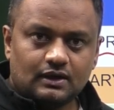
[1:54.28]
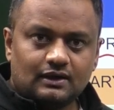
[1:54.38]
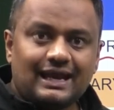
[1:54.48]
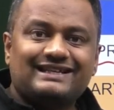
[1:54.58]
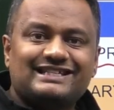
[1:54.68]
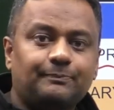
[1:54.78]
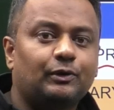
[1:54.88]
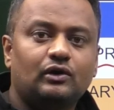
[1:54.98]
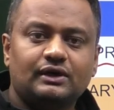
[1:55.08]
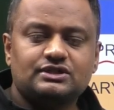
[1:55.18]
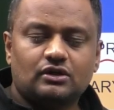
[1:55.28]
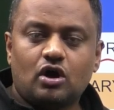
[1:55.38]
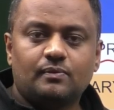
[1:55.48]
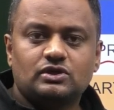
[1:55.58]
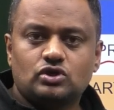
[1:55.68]
Like CPW is a
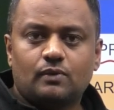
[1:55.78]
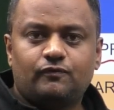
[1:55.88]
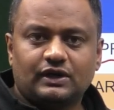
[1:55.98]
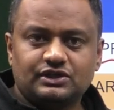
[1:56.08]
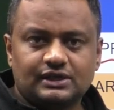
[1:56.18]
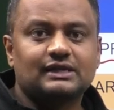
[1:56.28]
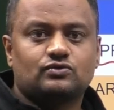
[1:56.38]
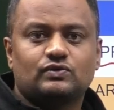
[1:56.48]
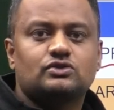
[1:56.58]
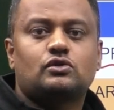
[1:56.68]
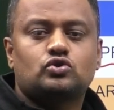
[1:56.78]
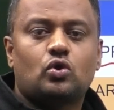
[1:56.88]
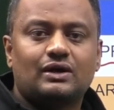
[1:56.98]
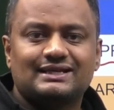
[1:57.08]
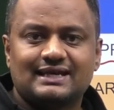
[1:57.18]
government job for engineers, which is also
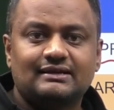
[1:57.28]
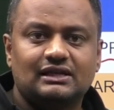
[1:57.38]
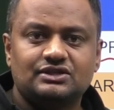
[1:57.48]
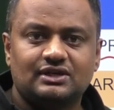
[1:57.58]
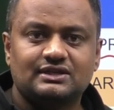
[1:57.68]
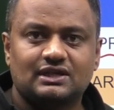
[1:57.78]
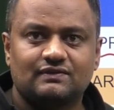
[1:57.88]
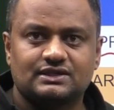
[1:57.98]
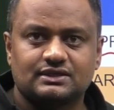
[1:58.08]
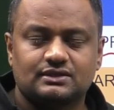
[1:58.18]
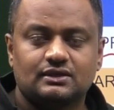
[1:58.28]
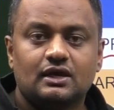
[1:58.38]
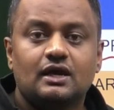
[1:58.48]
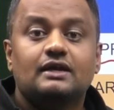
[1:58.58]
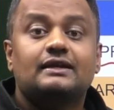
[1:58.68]
called as Central Engineering Services.
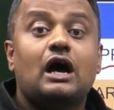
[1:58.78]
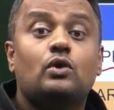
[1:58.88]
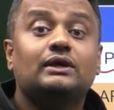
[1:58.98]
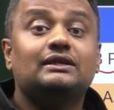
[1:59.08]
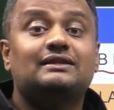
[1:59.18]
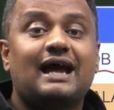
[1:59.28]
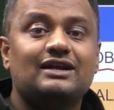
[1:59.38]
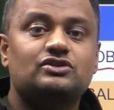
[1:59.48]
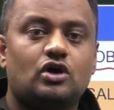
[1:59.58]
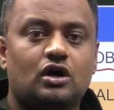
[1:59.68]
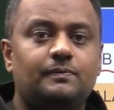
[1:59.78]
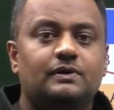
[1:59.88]
Now in that job,